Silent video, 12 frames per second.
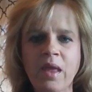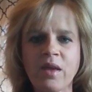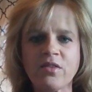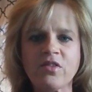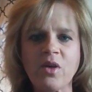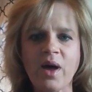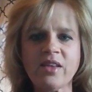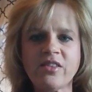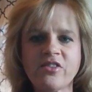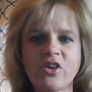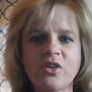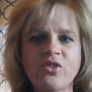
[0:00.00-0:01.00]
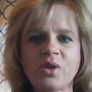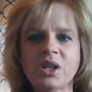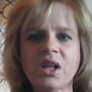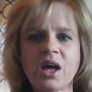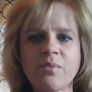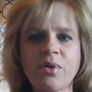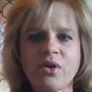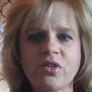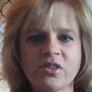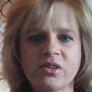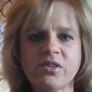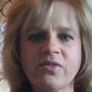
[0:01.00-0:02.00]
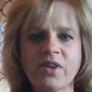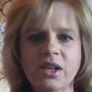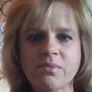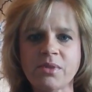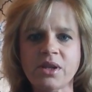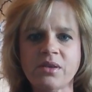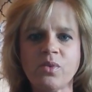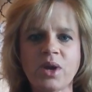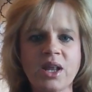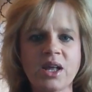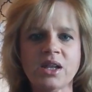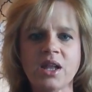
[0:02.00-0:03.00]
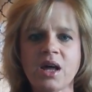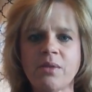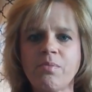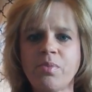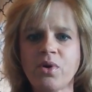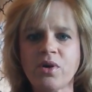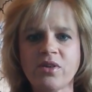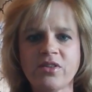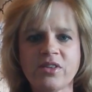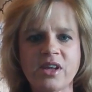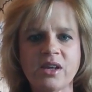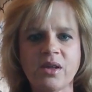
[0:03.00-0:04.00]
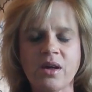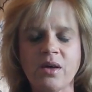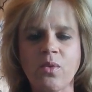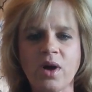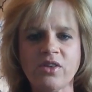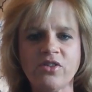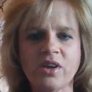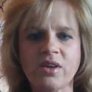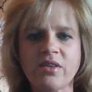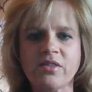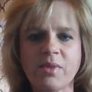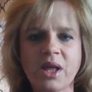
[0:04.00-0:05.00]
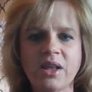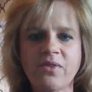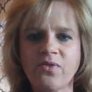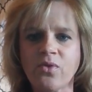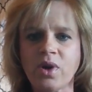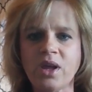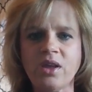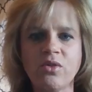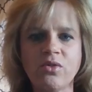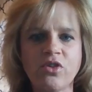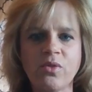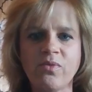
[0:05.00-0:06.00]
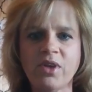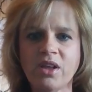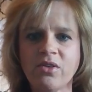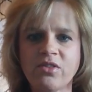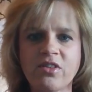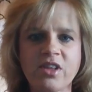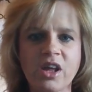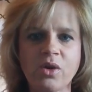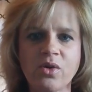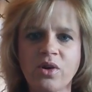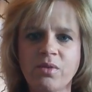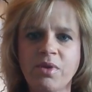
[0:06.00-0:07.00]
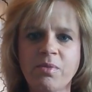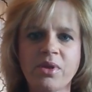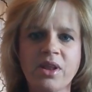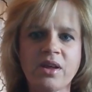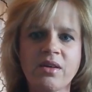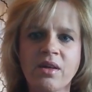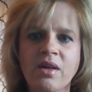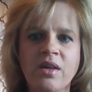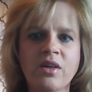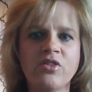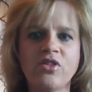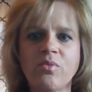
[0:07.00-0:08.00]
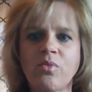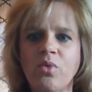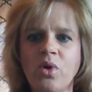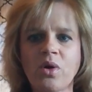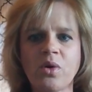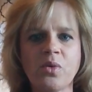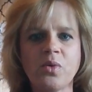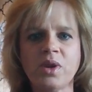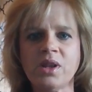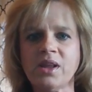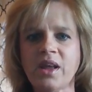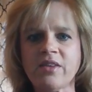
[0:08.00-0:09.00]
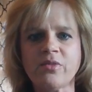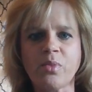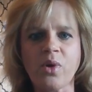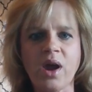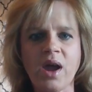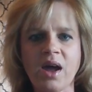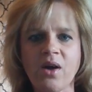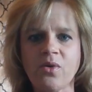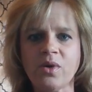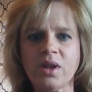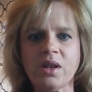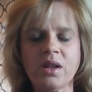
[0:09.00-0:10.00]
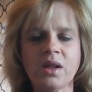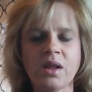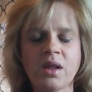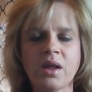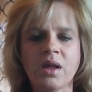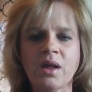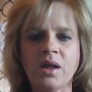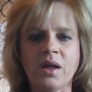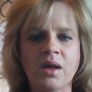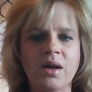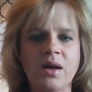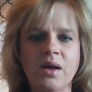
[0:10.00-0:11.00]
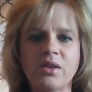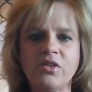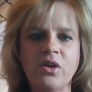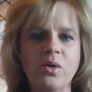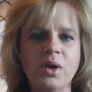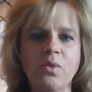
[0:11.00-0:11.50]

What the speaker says: so I started doing a lot of personal development, reading a lot of books, watching as many free YouTube videos as I could, people like Jim Rohn and Les Brown and Tony